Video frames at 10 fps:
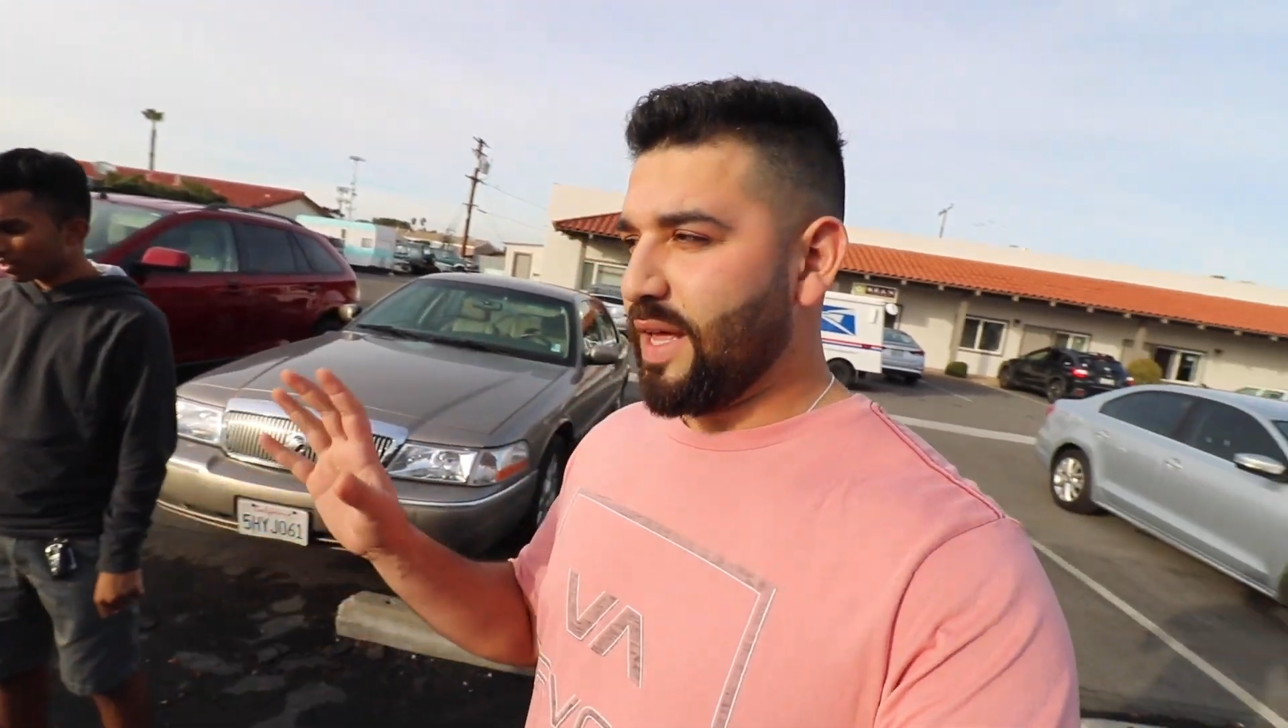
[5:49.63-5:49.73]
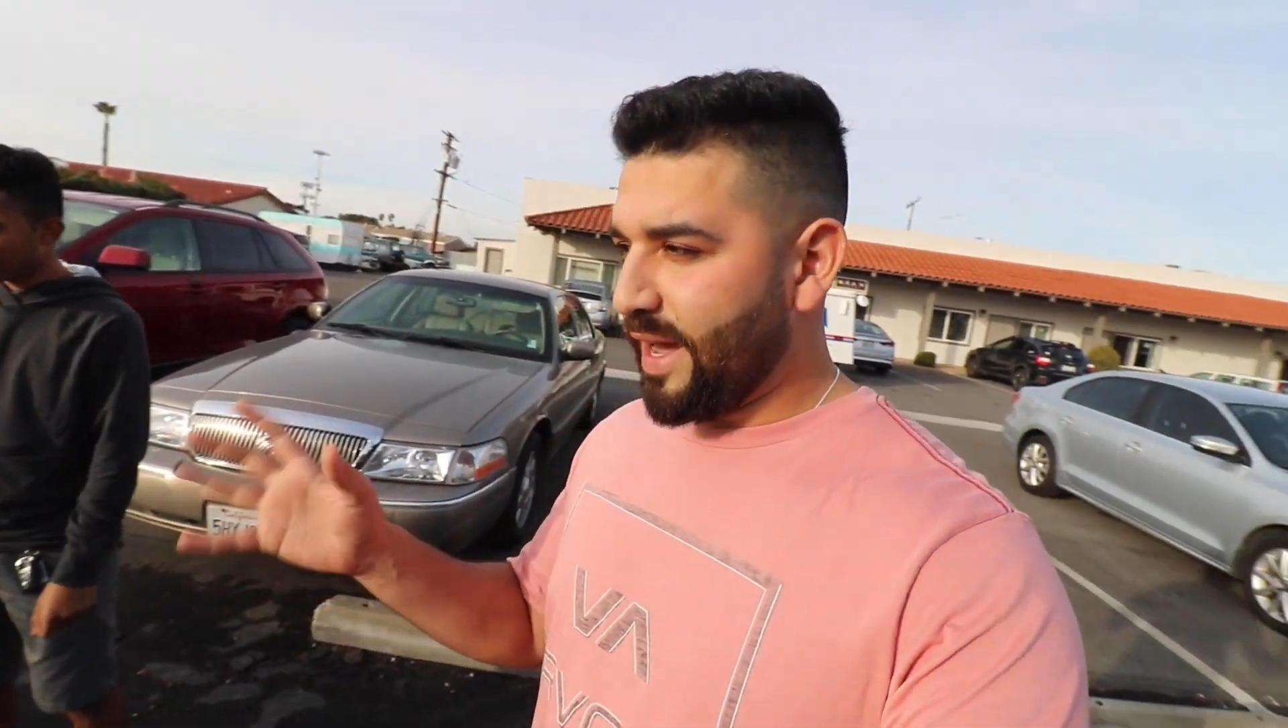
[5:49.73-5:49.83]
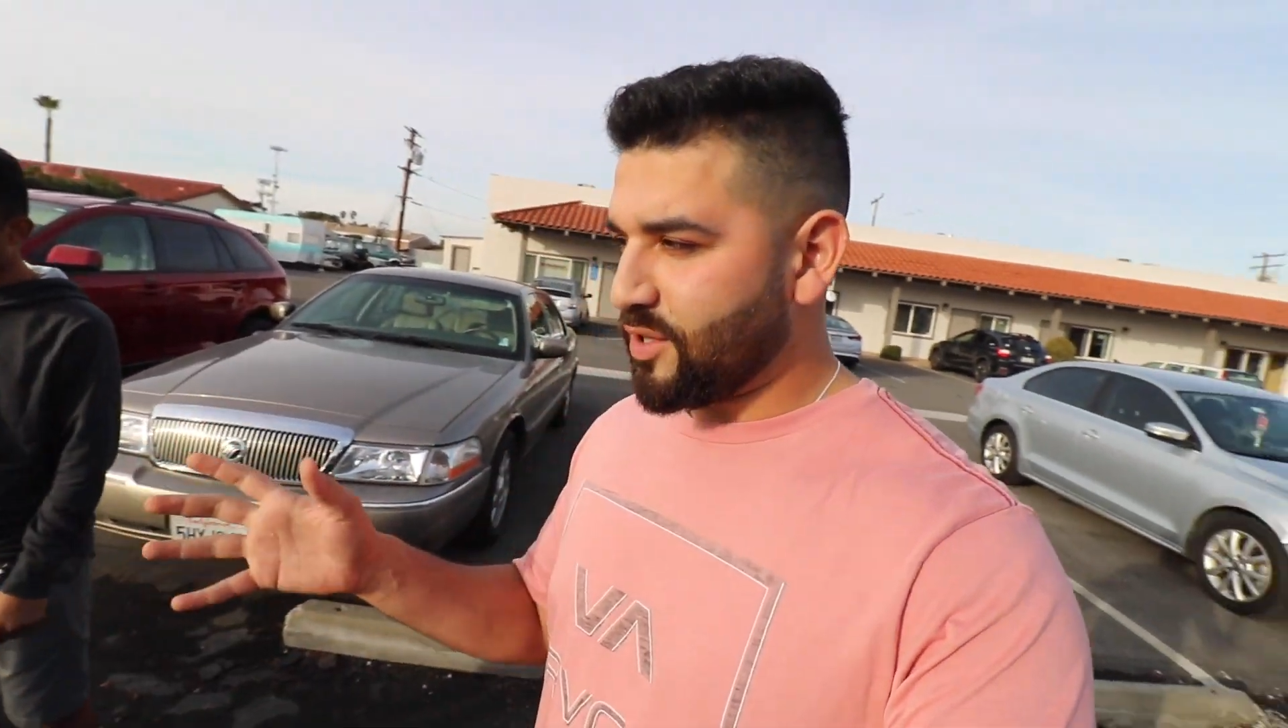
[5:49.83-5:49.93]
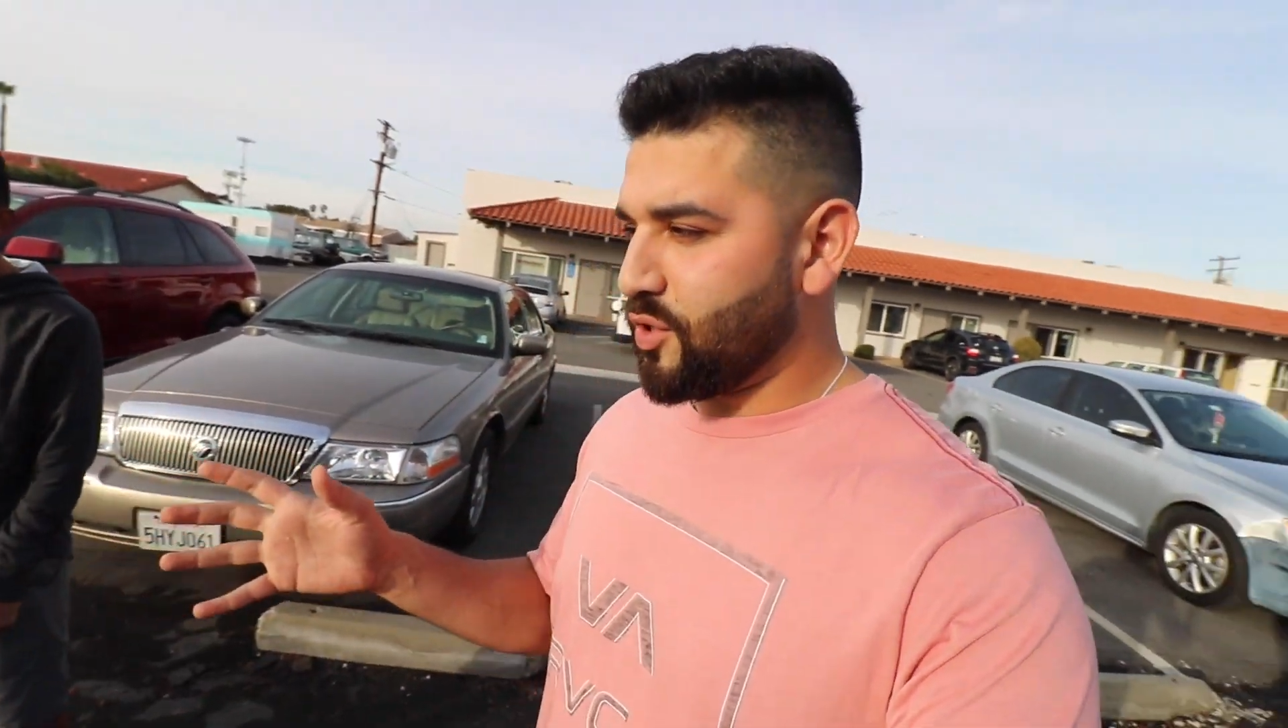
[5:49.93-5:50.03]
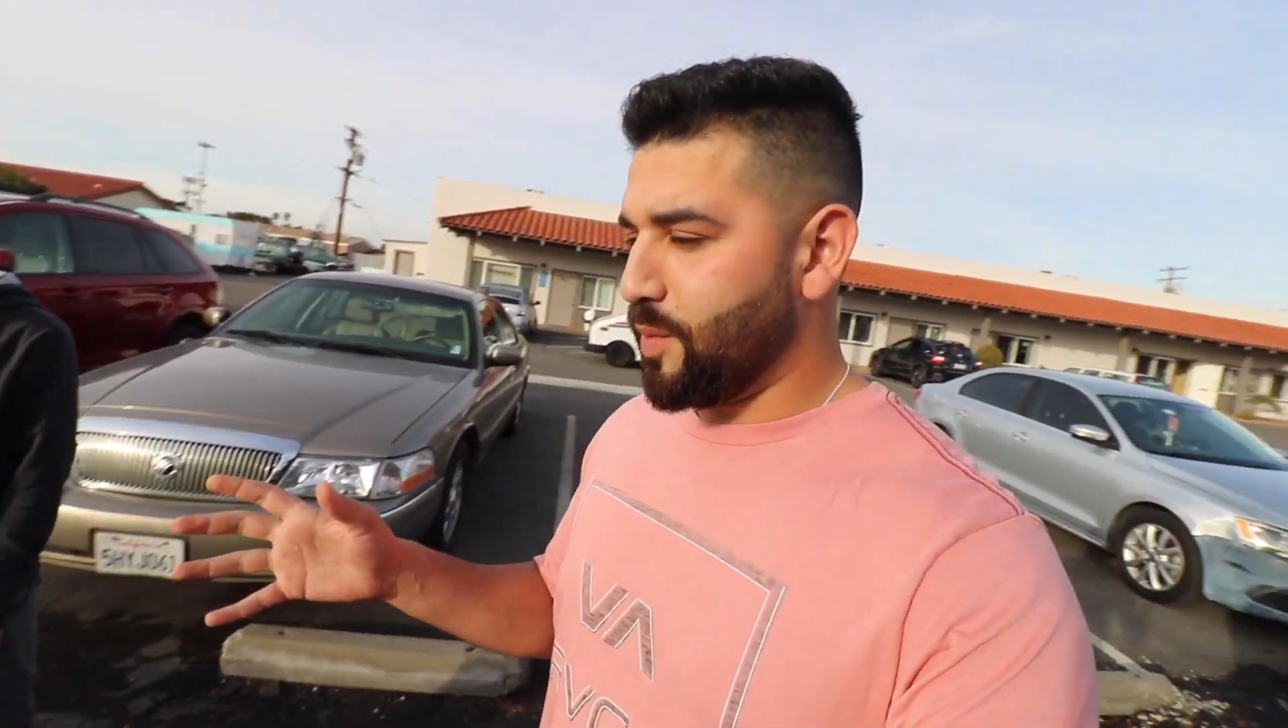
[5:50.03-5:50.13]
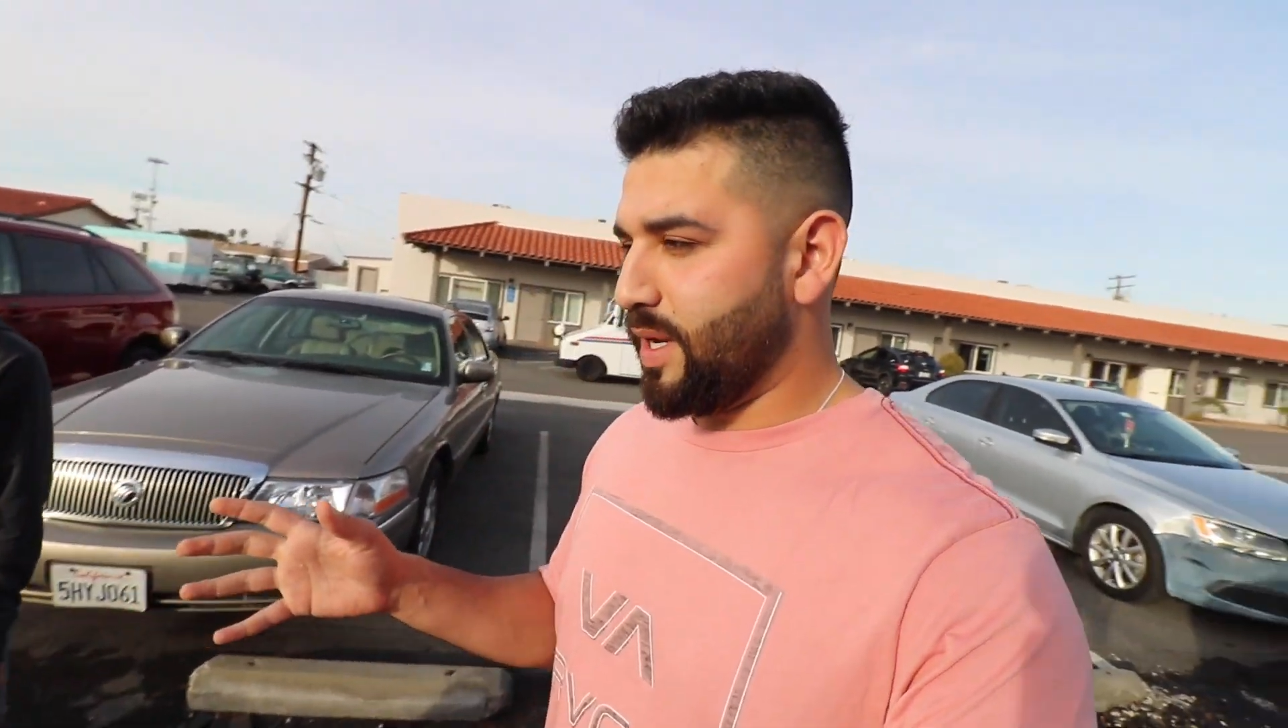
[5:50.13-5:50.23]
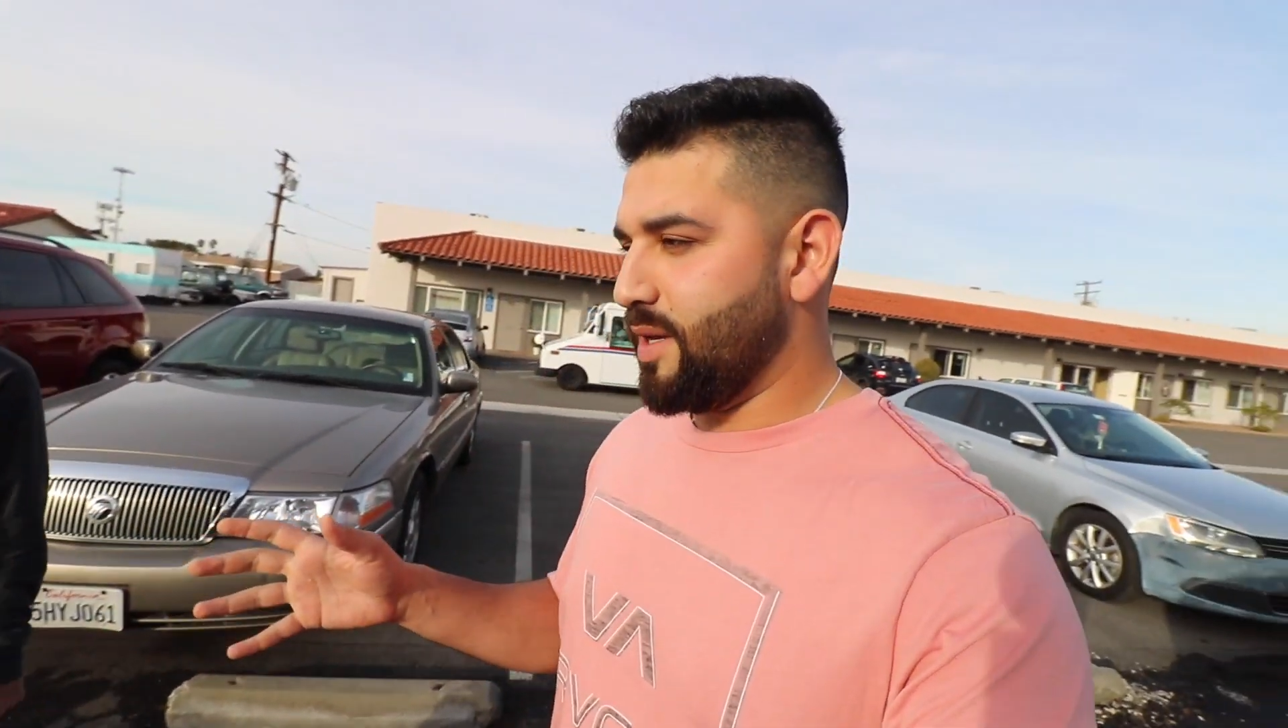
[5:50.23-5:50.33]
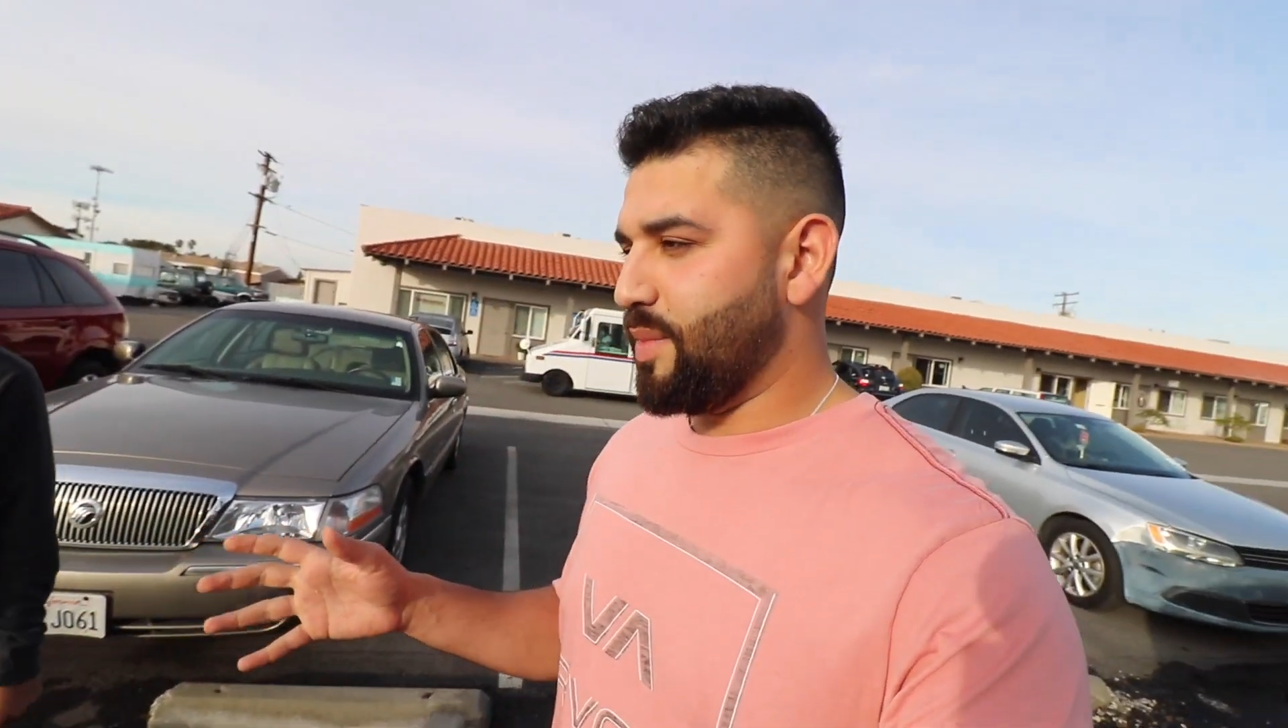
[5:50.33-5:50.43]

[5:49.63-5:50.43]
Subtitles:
extra money,